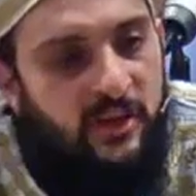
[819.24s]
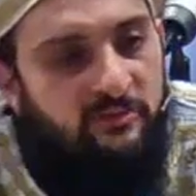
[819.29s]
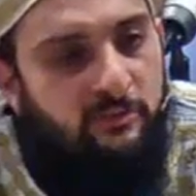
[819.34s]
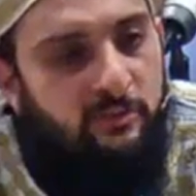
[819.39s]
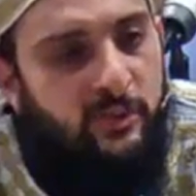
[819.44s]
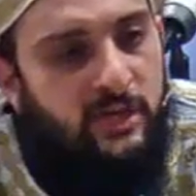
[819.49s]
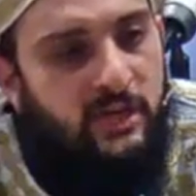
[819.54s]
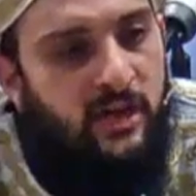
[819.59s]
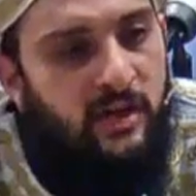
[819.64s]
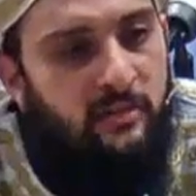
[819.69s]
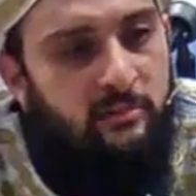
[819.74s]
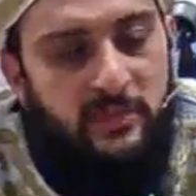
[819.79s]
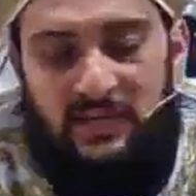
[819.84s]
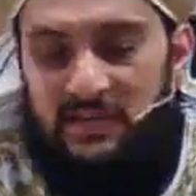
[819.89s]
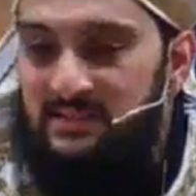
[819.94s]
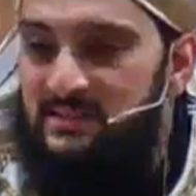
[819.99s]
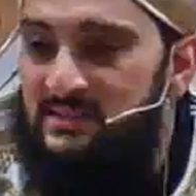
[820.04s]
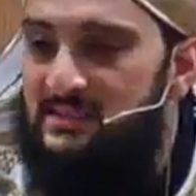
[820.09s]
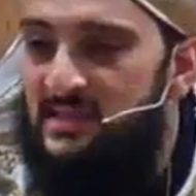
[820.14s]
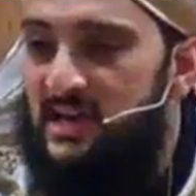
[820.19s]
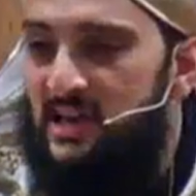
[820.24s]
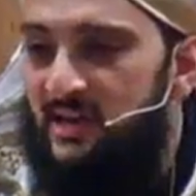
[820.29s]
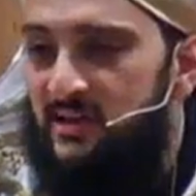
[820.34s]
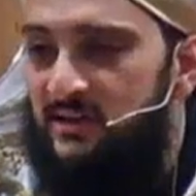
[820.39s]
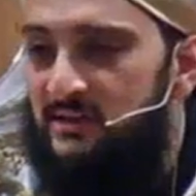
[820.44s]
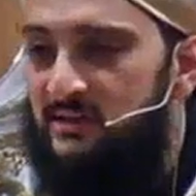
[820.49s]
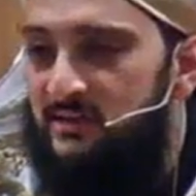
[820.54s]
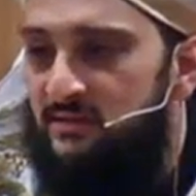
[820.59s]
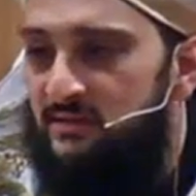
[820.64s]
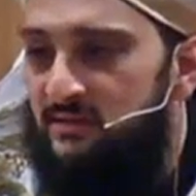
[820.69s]
we have become
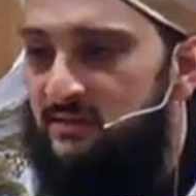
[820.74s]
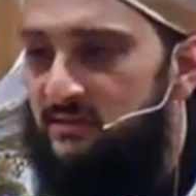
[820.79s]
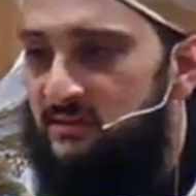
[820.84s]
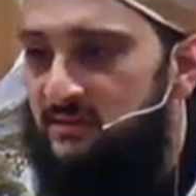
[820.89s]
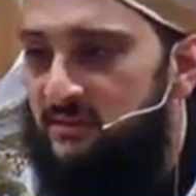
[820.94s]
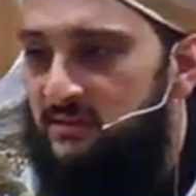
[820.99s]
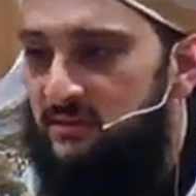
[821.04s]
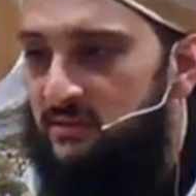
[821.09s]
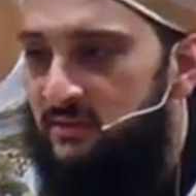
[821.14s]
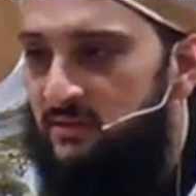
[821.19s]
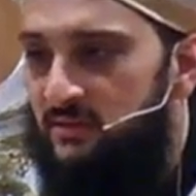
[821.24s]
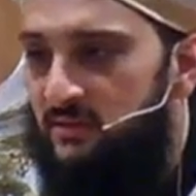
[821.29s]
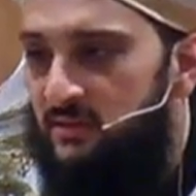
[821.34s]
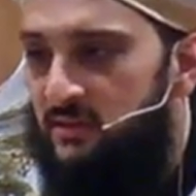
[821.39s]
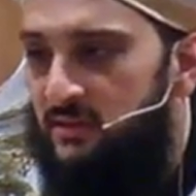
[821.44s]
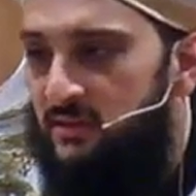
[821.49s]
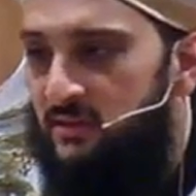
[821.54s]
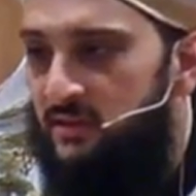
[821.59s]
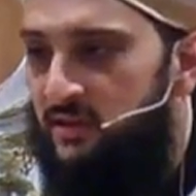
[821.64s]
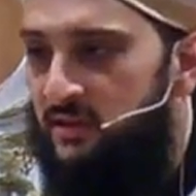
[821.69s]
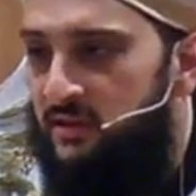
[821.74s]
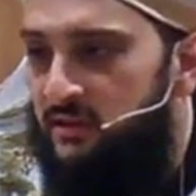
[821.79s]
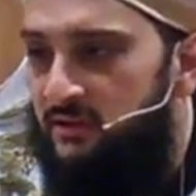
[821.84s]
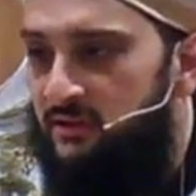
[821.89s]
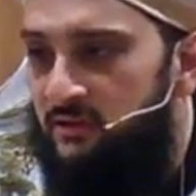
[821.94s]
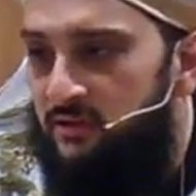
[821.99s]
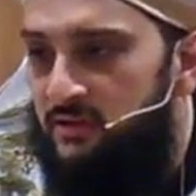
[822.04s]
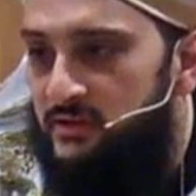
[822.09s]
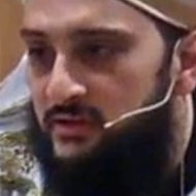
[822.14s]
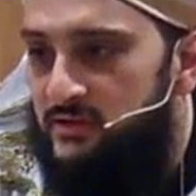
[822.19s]
content in
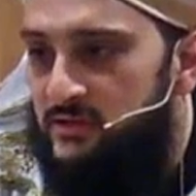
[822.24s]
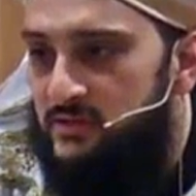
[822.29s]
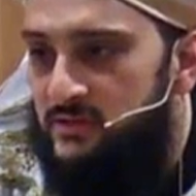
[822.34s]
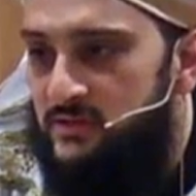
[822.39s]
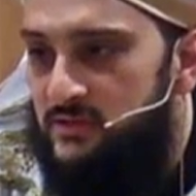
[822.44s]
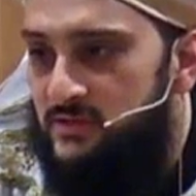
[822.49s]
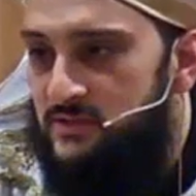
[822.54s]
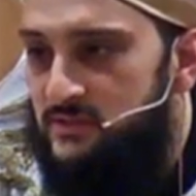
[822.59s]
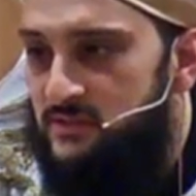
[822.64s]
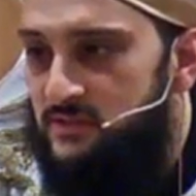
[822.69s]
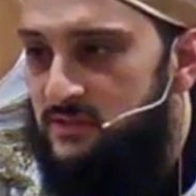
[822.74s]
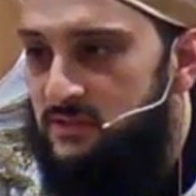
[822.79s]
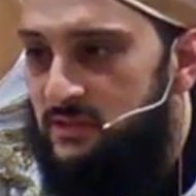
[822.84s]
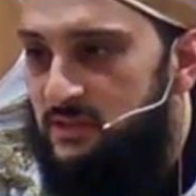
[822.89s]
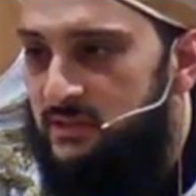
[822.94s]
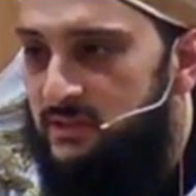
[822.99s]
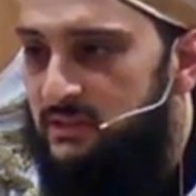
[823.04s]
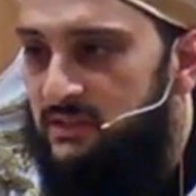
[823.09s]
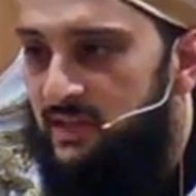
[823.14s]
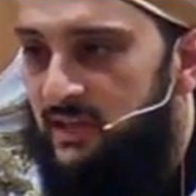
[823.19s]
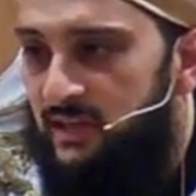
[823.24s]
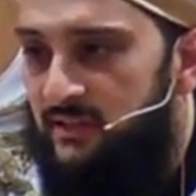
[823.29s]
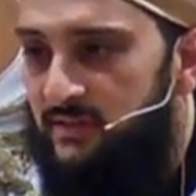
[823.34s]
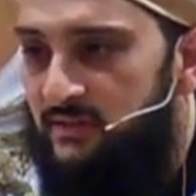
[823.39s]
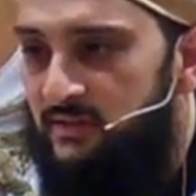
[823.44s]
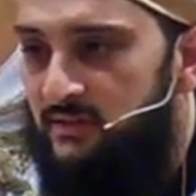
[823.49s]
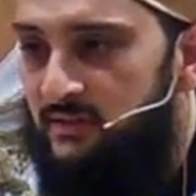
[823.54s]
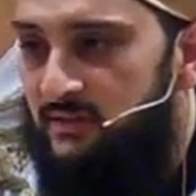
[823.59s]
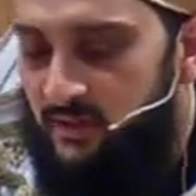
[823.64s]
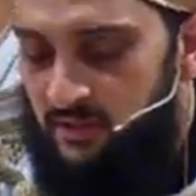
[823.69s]
ignorance.
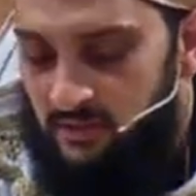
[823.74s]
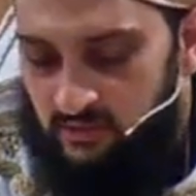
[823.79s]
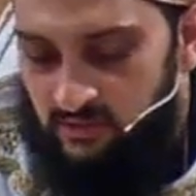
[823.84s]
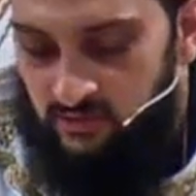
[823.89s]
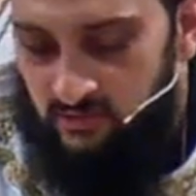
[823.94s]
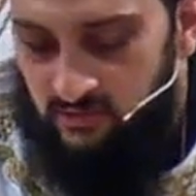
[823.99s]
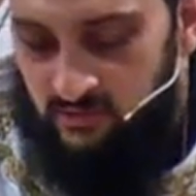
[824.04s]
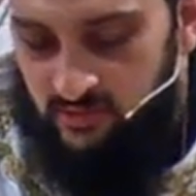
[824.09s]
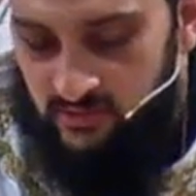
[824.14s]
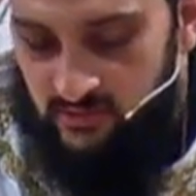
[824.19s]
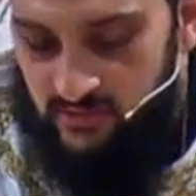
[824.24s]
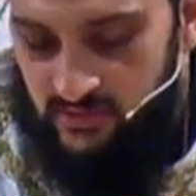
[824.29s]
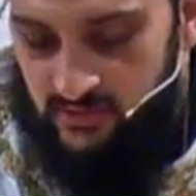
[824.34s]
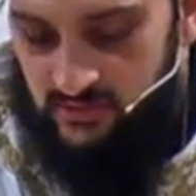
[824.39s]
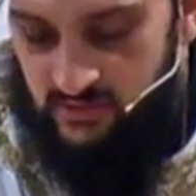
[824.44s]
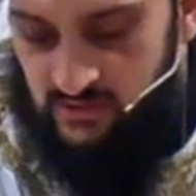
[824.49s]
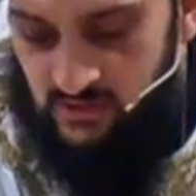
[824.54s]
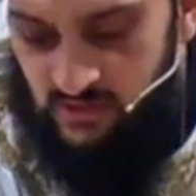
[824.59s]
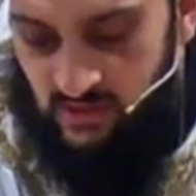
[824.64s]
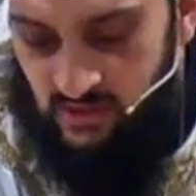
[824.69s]
Content in ignorance.